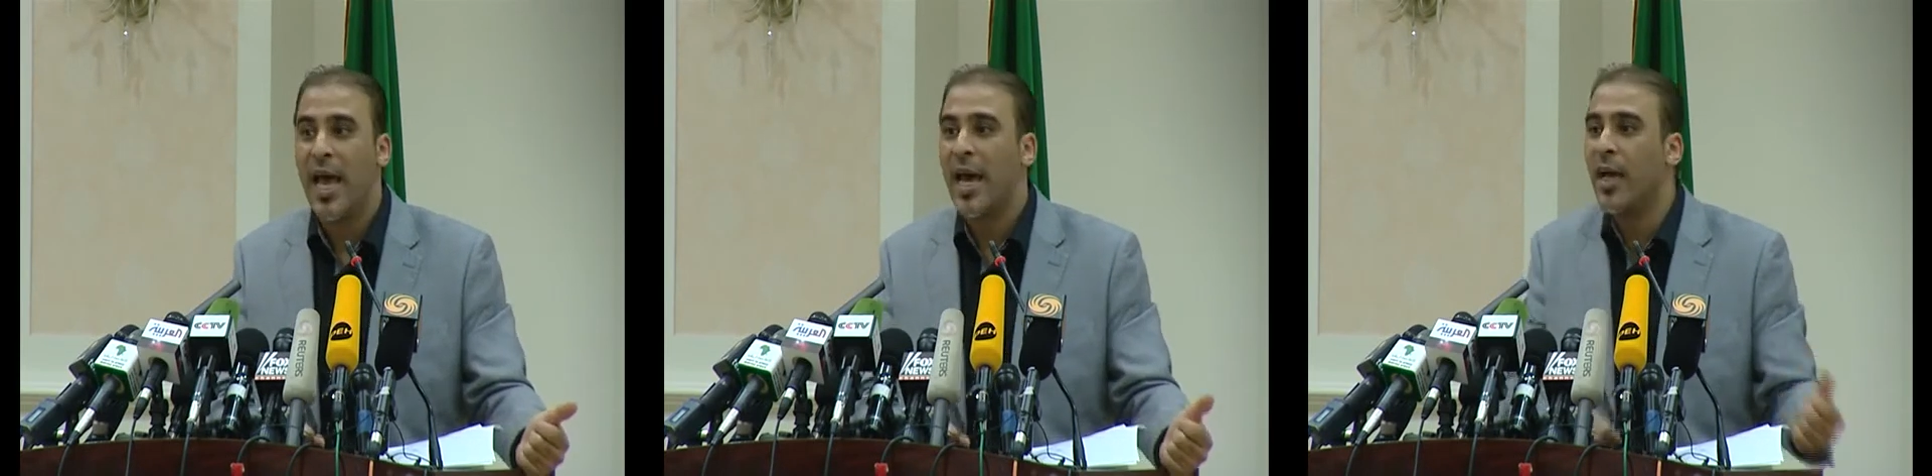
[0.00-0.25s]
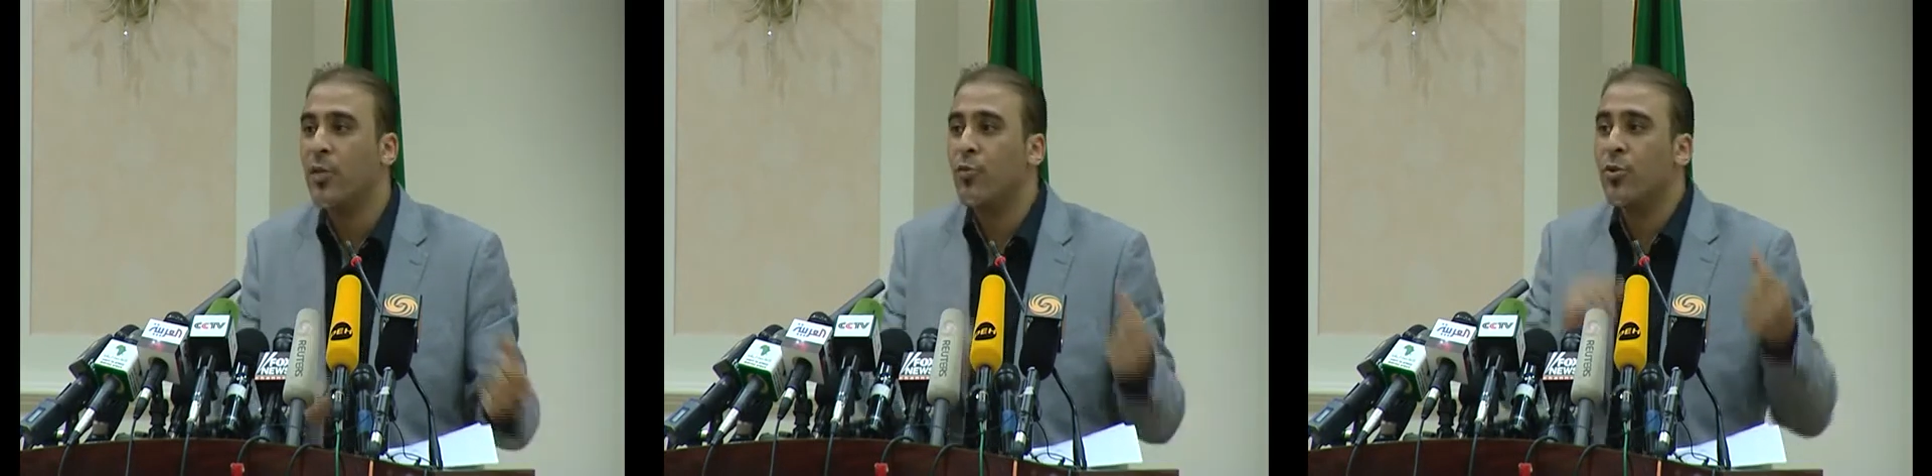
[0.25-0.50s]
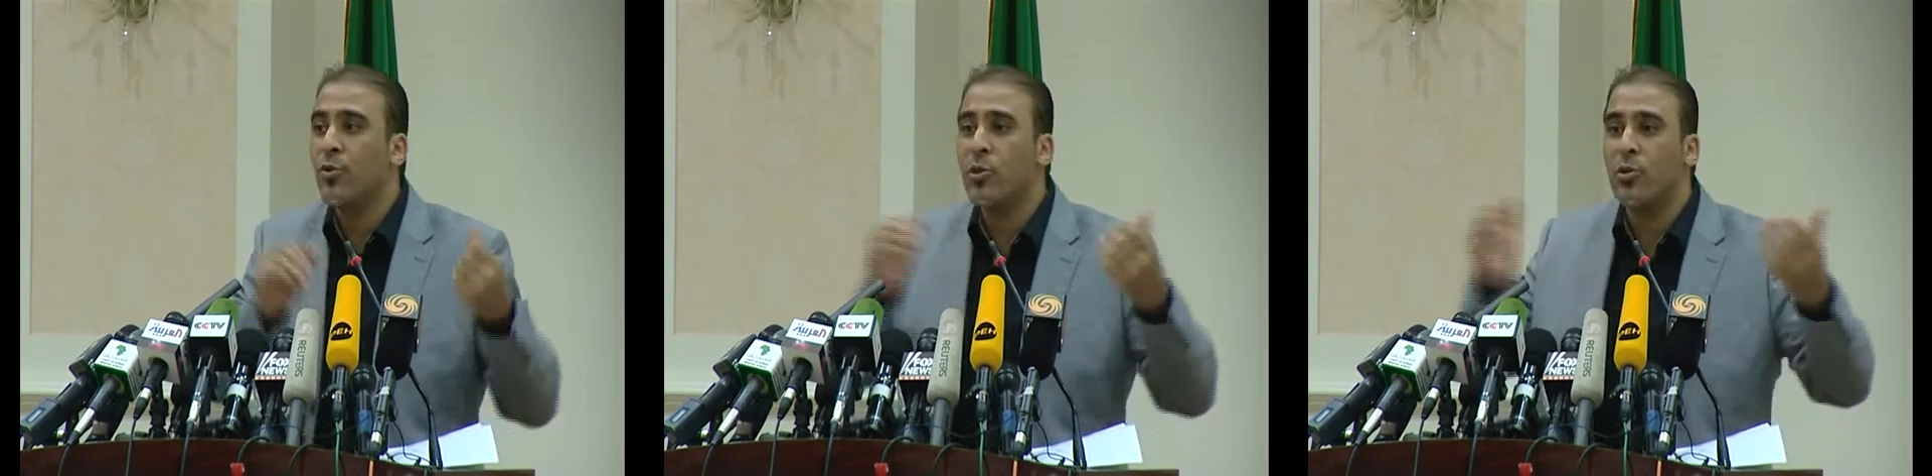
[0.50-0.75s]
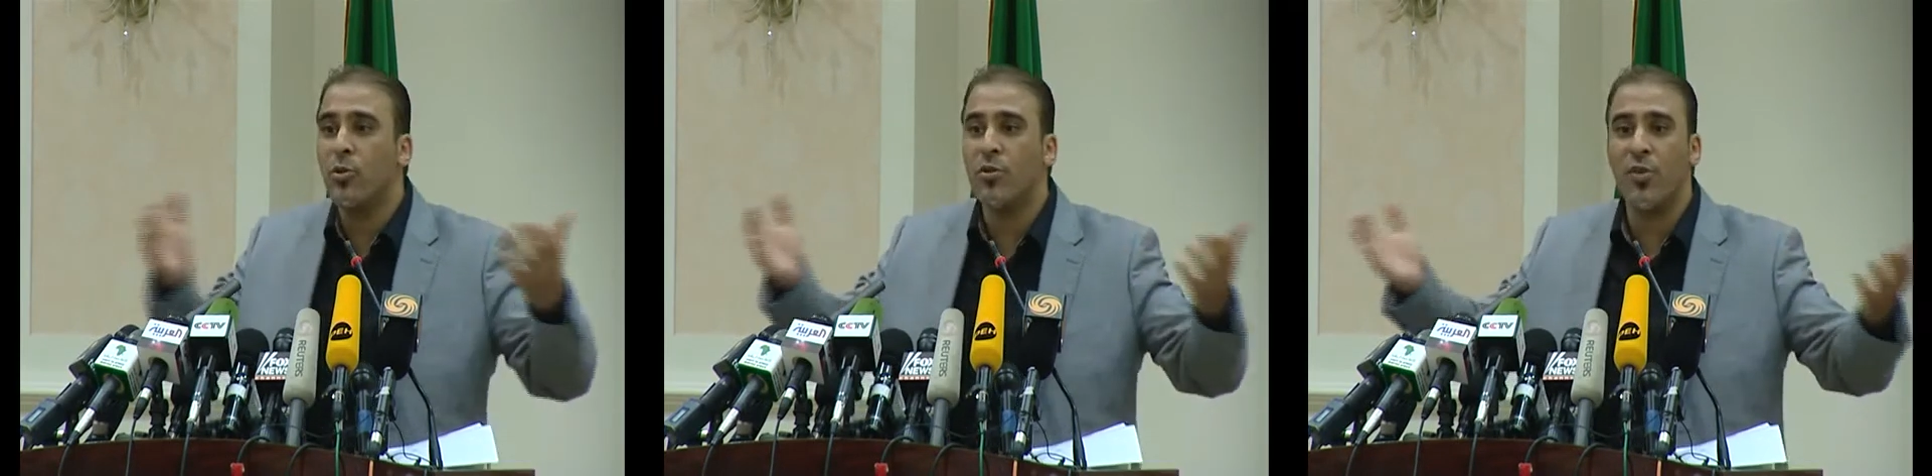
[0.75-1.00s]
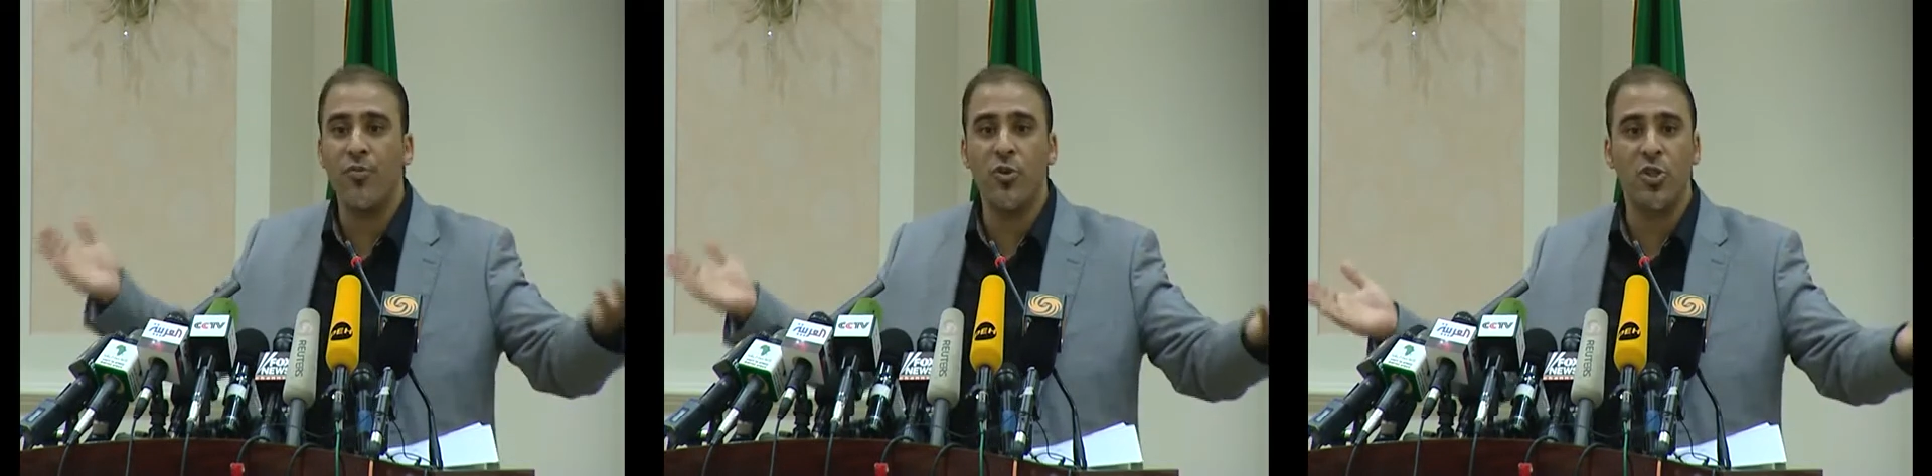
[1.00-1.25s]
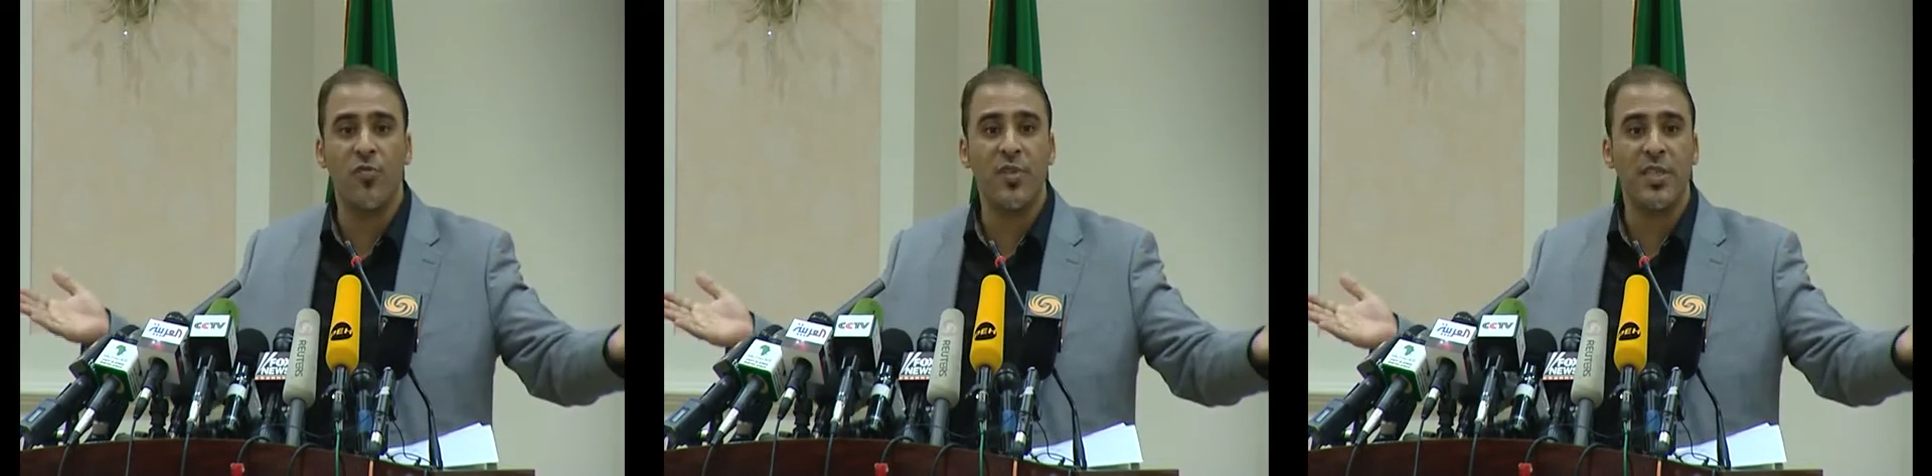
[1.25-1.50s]
And we don't know the
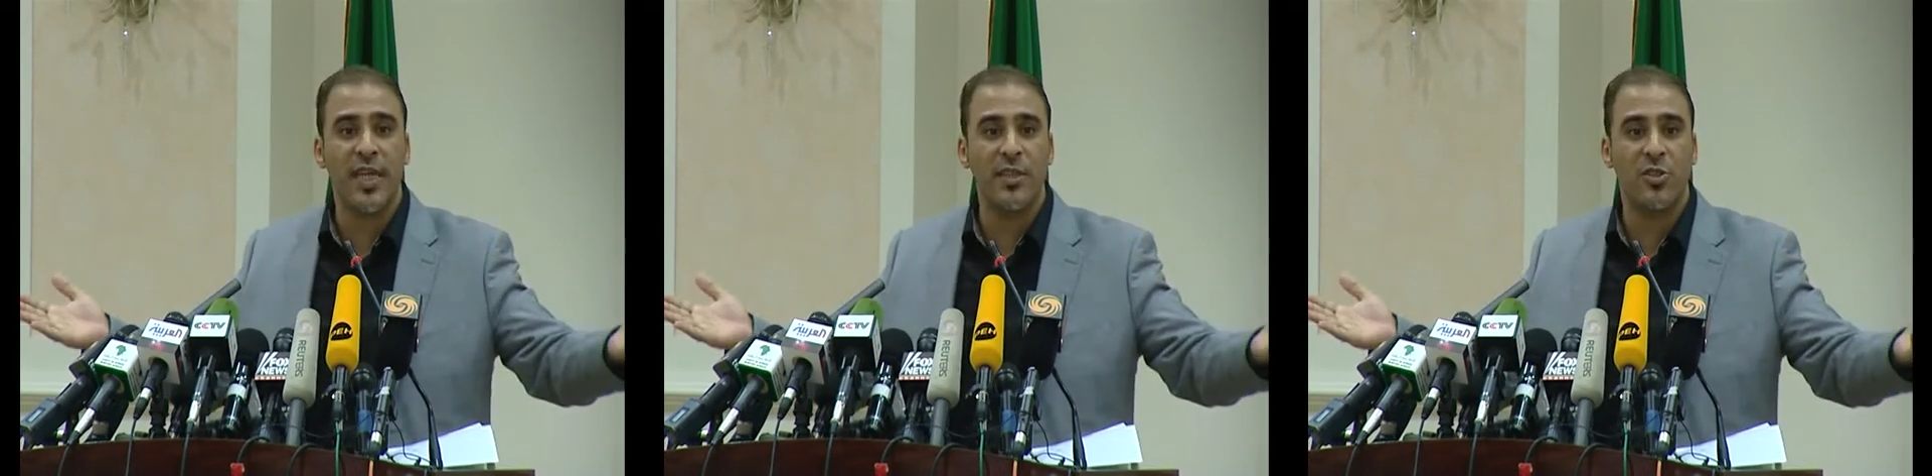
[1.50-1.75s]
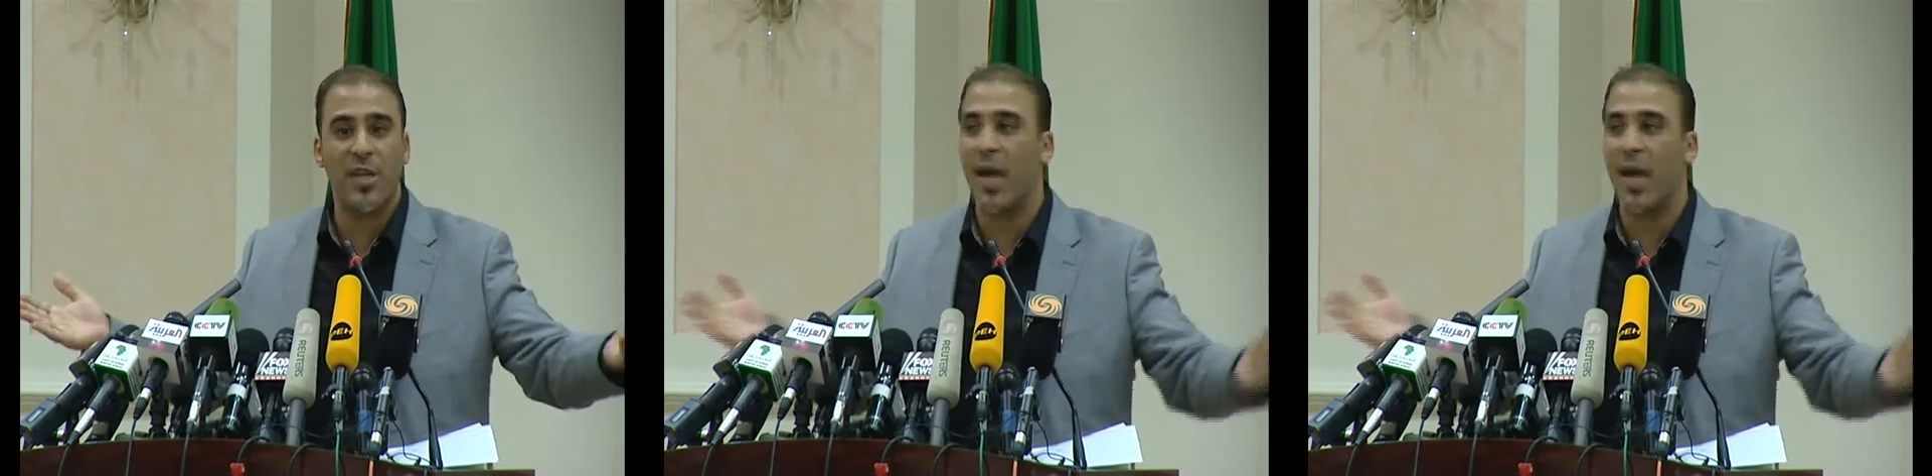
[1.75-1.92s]
future of this country.